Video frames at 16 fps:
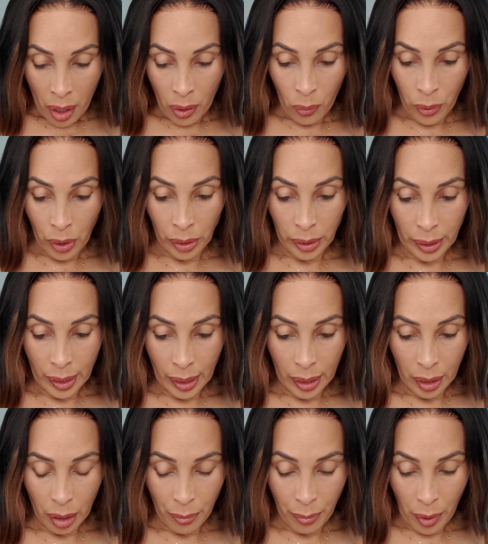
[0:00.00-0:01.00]
we're gonna cut
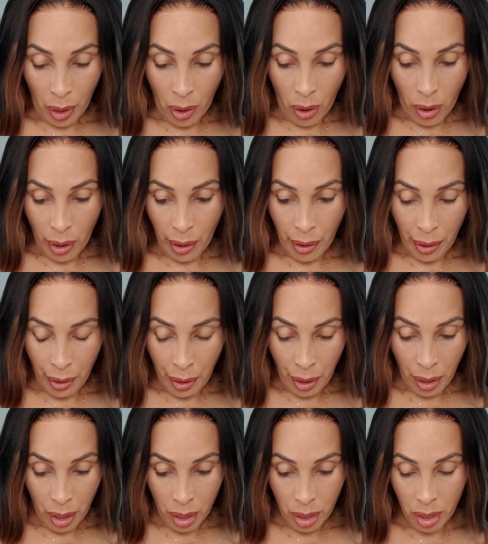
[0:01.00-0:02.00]
up our
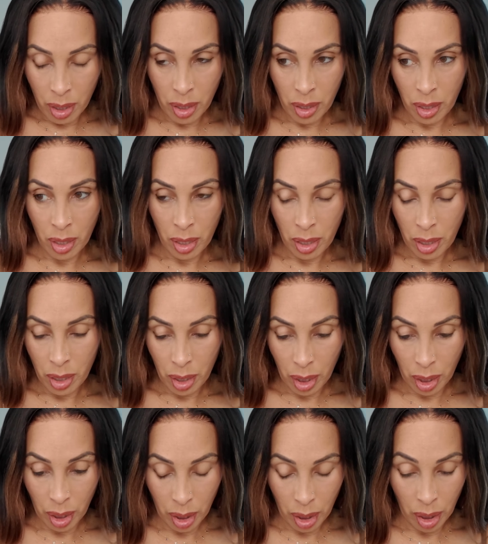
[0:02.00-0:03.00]

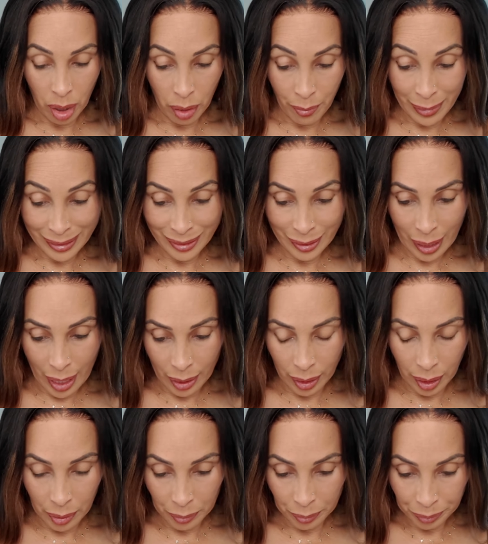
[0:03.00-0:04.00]

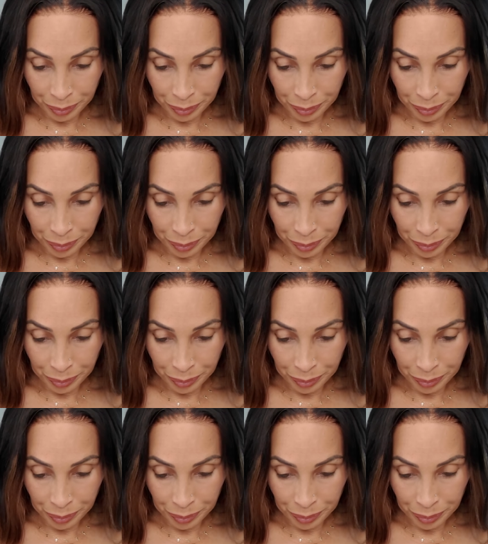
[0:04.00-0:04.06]
biscotti.